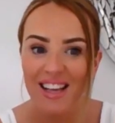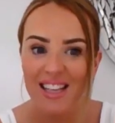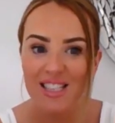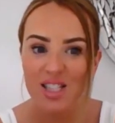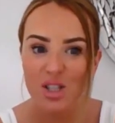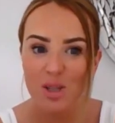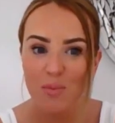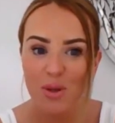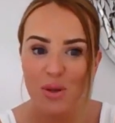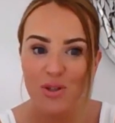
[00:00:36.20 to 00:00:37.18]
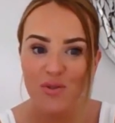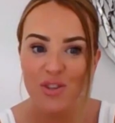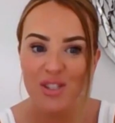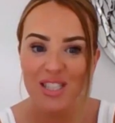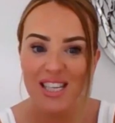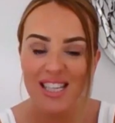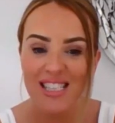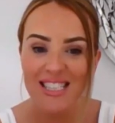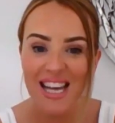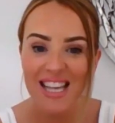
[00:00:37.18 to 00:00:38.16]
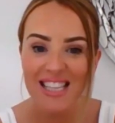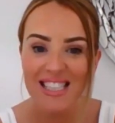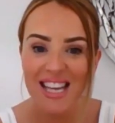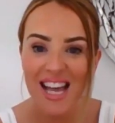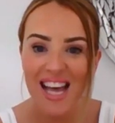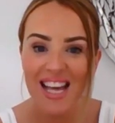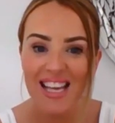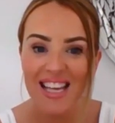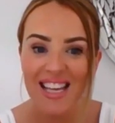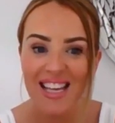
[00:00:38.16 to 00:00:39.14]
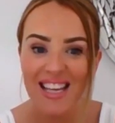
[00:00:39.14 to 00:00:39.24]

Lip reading: It's such a beautiful sunny day today.